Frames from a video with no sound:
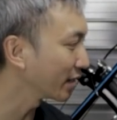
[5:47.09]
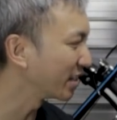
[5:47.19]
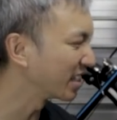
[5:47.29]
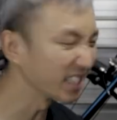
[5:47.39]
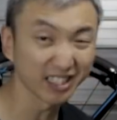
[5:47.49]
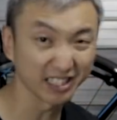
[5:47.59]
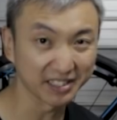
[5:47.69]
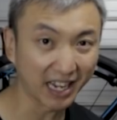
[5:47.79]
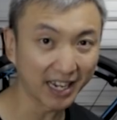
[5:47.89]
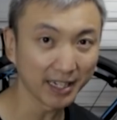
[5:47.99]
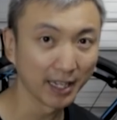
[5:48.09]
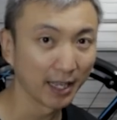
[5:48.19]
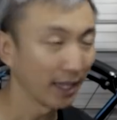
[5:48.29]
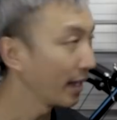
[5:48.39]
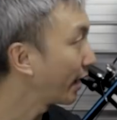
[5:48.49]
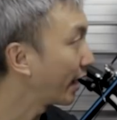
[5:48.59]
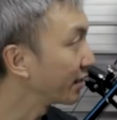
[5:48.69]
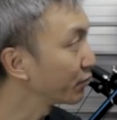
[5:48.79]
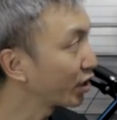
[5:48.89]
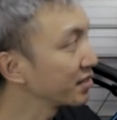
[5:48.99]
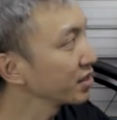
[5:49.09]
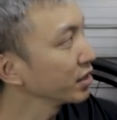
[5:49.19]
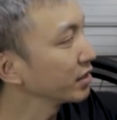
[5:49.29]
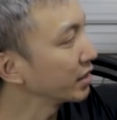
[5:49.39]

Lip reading: in its design. And if you can see,